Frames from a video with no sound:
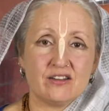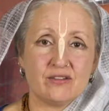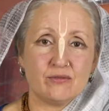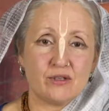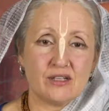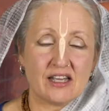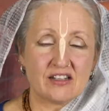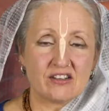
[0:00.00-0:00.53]

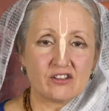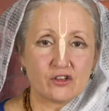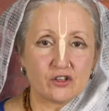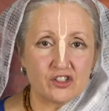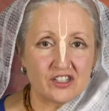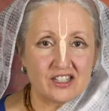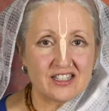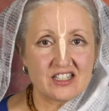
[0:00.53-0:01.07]
We get
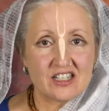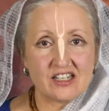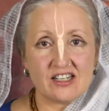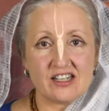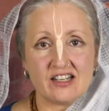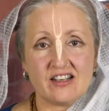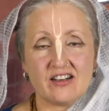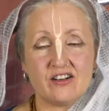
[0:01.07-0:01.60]
conditioned
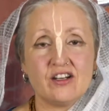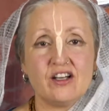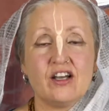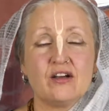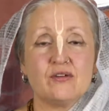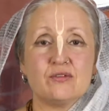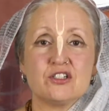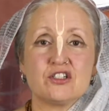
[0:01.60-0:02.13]
here.
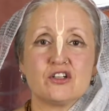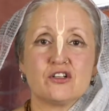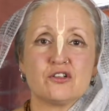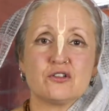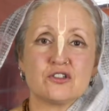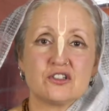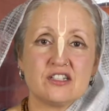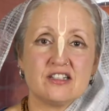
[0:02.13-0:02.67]
We start
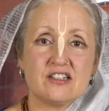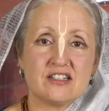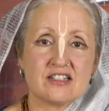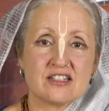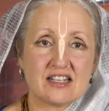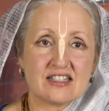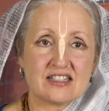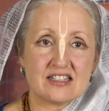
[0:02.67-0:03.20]
to see this
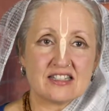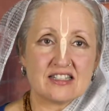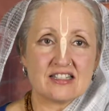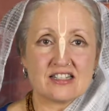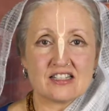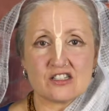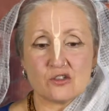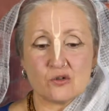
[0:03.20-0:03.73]
existence
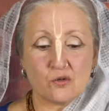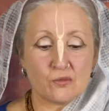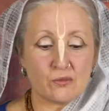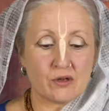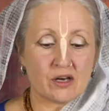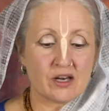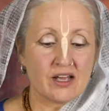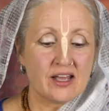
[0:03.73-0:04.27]
as
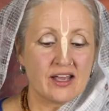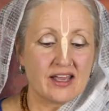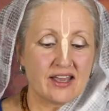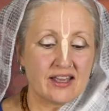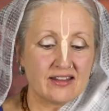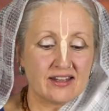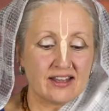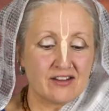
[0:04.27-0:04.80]
normal.
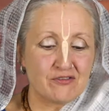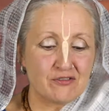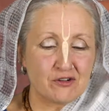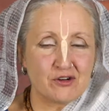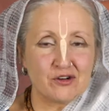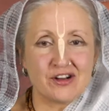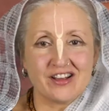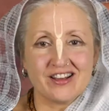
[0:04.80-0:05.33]
And
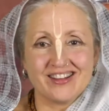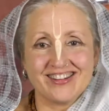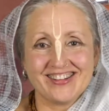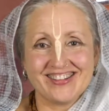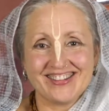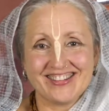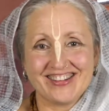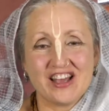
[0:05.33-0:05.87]
therefore,
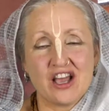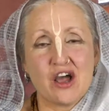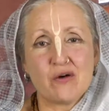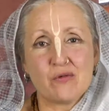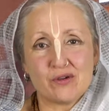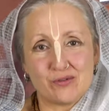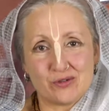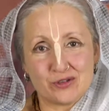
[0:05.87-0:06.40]

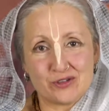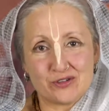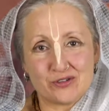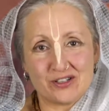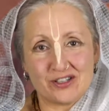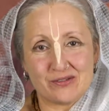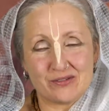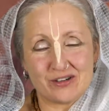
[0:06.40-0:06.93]
we want to
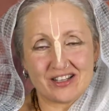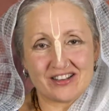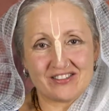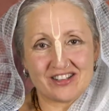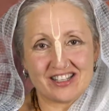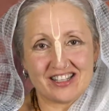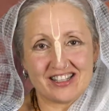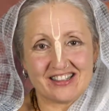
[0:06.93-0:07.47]
read the
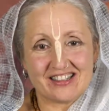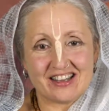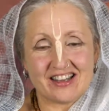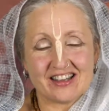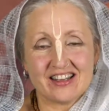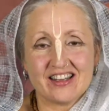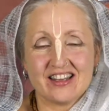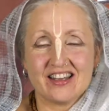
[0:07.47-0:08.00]

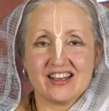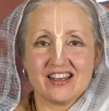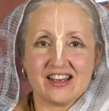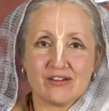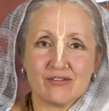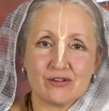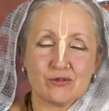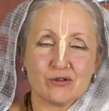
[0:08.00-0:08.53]
Bhagavad-gita.
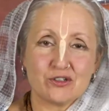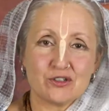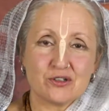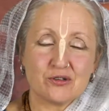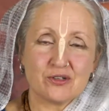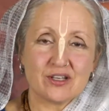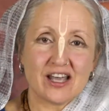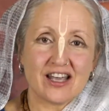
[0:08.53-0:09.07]
And we want to
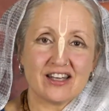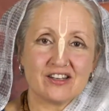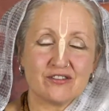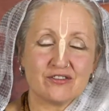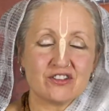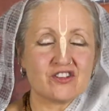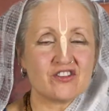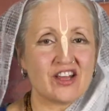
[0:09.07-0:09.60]
kind
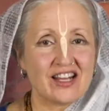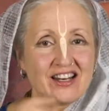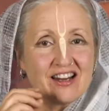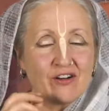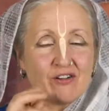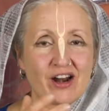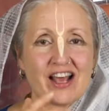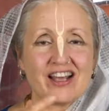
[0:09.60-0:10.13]
of train
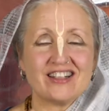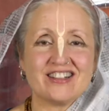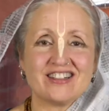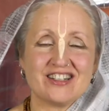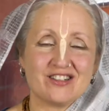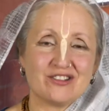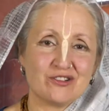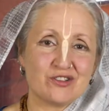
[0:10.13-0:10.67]
our eyes
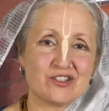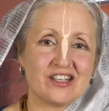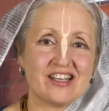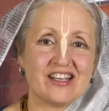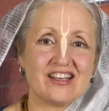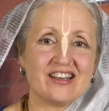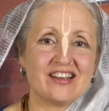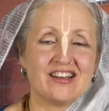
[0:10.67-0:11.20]
into
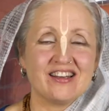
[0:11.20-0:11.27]
seeing